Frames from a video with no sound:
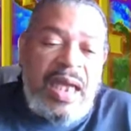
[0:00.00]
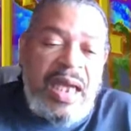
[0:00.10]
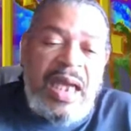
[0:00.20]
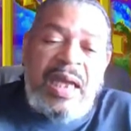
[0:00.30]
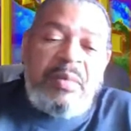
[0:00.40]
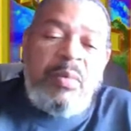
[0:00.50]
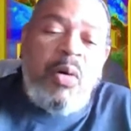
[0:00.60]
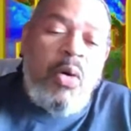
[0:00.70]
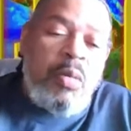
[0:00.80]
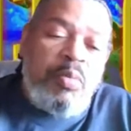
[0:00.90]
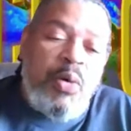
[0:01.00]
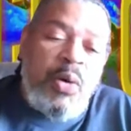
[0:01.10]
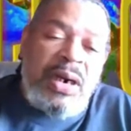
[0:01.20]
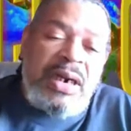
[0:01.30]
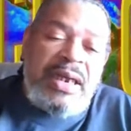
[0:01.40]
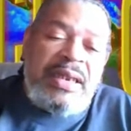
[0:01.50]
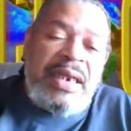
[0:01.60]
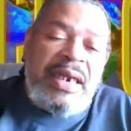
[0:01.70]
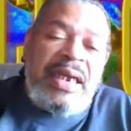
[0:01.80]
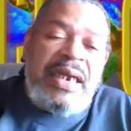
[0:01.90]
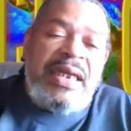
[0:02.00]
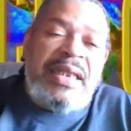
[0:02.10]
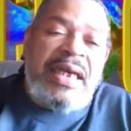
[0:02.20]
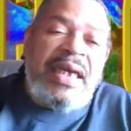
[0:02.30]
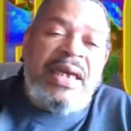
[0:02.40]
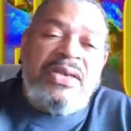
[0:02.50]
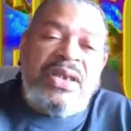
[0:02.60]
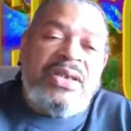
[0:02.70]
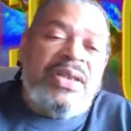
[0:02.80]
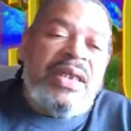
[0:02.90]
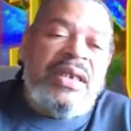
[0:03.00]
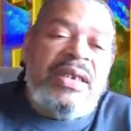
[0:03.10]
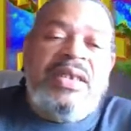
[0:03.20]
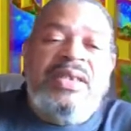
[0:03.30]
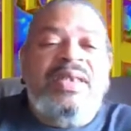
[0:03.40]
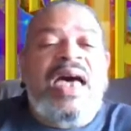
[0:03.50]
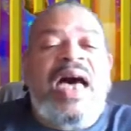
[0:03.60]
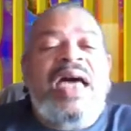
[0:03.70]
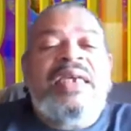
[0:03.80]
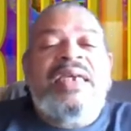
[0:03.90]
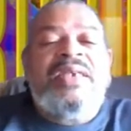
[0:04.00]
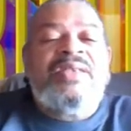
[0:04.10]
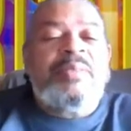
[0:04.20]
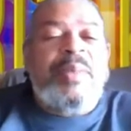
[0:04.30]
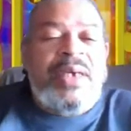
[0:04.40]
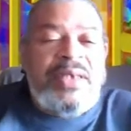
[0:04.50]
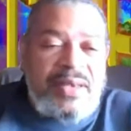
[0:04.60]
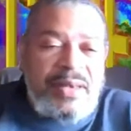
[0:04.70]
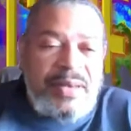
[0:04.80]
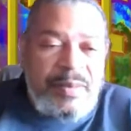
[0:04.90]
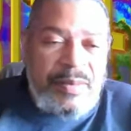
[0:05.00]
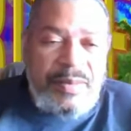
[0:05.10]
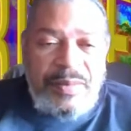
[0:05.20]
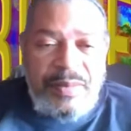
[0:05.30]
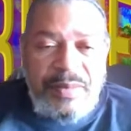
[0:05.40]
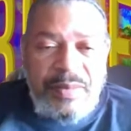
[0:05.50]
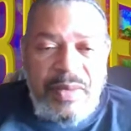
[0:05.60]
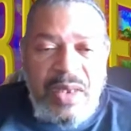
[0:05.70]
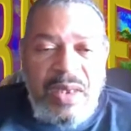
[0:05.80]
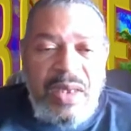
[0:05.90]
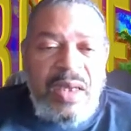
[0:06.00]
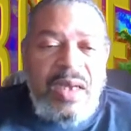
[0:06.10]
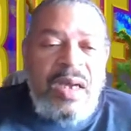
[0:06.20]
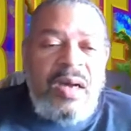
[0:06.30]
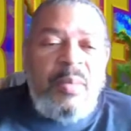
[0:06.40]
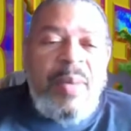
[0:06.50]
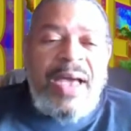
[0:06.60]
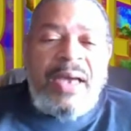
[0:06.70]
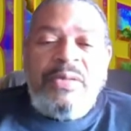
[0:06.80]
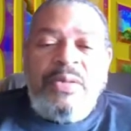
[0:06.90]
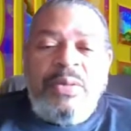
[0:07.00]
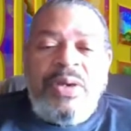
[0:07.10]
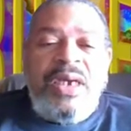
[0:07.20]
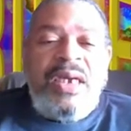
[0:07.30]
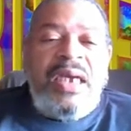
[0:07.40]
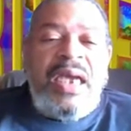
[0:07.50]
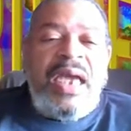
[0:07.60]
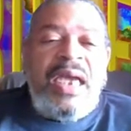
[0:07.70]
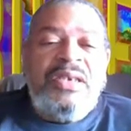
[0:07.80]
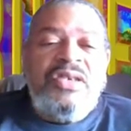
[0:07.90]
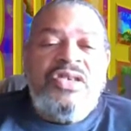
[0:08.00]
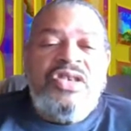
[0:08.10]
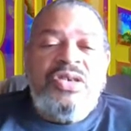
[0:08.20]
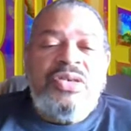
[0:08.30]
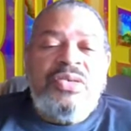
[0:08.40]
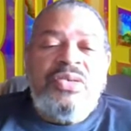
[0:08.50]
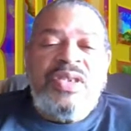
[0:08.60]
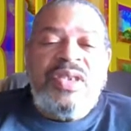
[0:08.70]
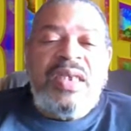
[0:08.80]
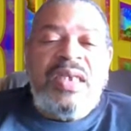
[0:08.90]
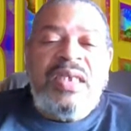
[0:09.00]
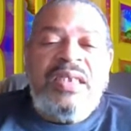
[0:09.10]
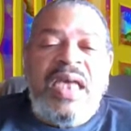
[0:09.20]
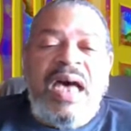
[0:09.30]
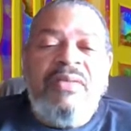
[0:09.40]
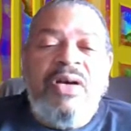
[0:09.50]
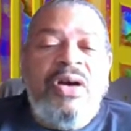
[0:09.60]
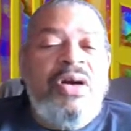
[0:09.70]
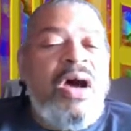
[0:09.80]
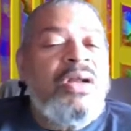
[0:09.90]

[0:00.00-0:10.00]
And more importantly than anything else on that list, God is amazing. Habakkuk 3 and 2 says, I've heard